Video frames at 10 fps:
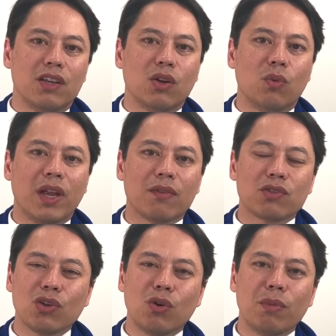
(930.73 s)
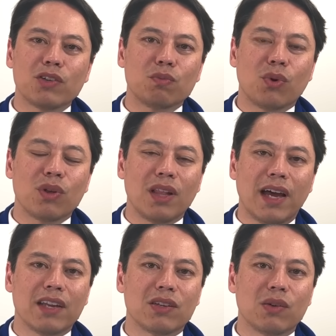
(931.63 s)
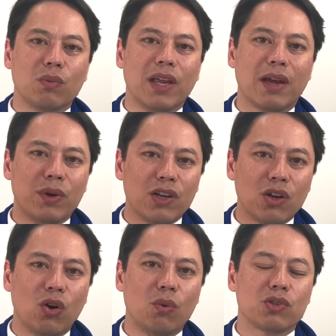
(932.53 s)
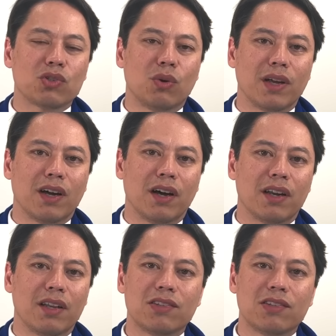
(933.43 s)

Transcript: You know, we have so much more light. We know what's going on.